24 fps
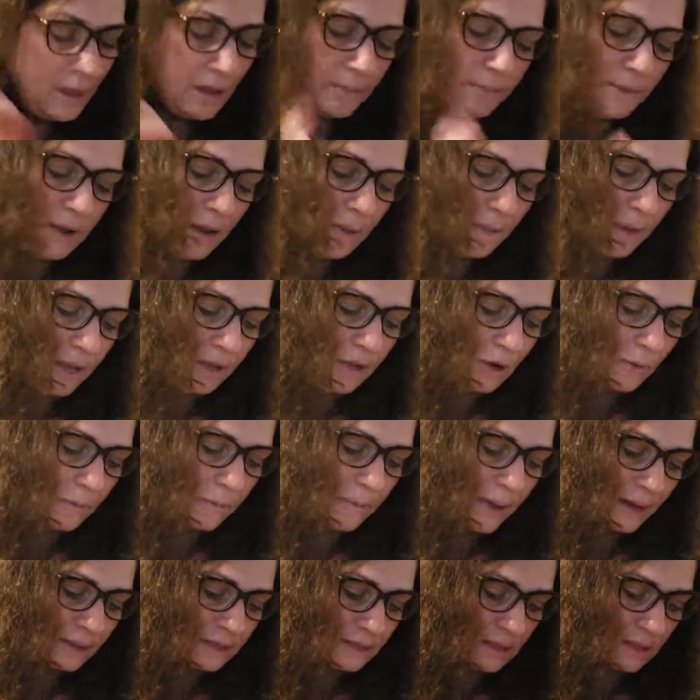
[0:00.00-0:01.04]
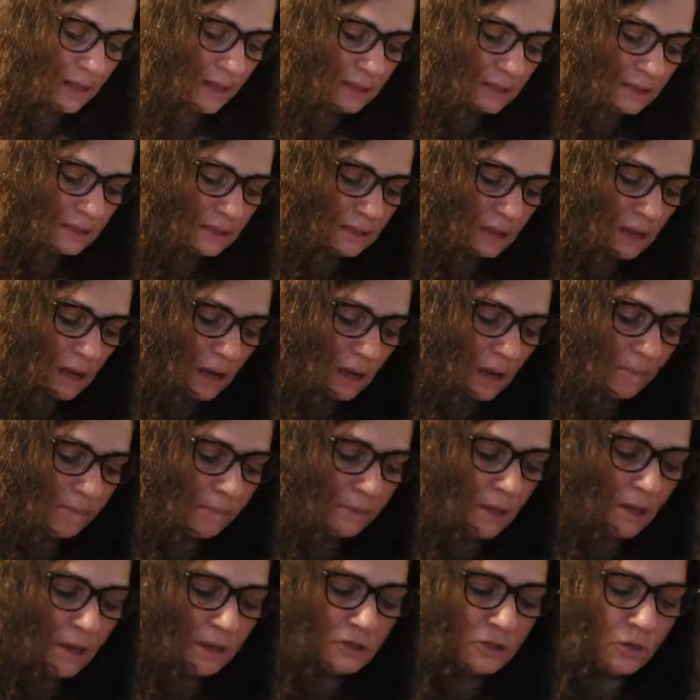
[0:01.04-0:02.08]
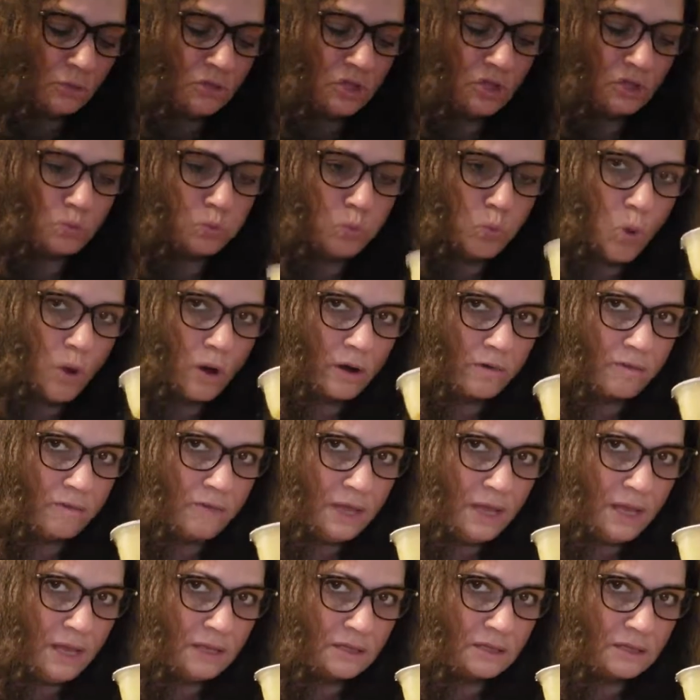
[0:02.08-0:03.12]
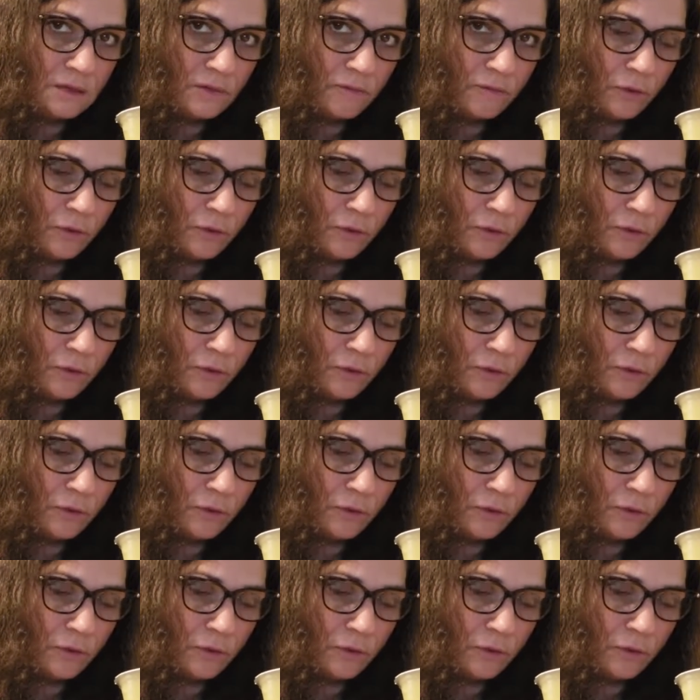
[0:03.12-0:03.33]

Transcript: But anyway, going back to this, so just one of these